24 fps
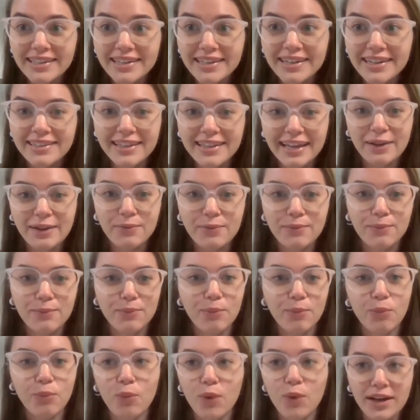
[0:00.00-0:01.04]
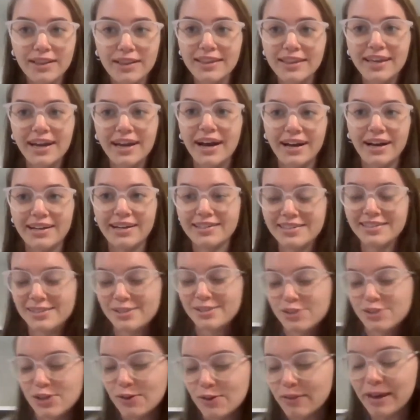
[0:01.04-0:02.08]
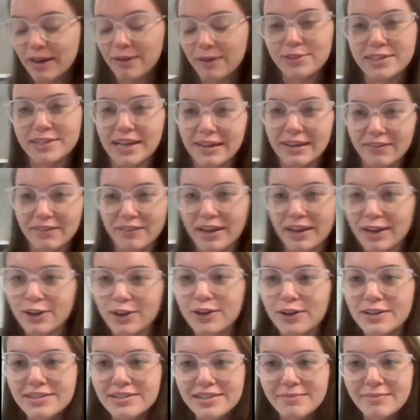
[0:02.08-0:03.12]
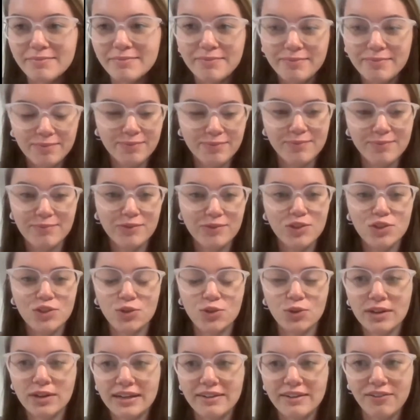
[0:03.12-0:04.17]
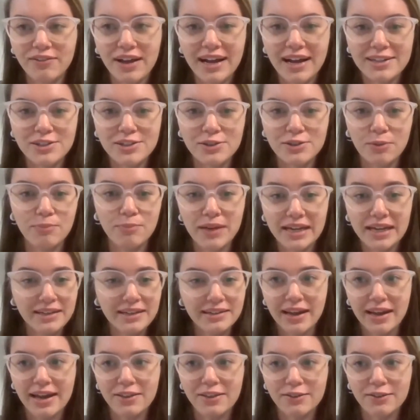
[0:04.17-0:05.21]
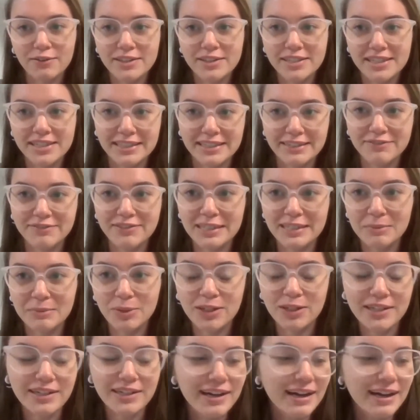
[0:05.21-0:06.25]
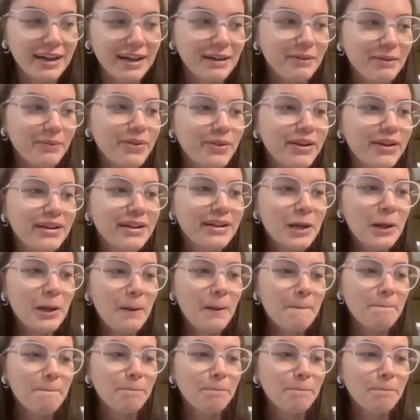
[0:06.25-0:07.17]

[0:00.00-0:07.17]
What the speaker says: Right? Like, what are the odds? So that was kind of like a crazy story of that. So like neither of us can lift anymore. But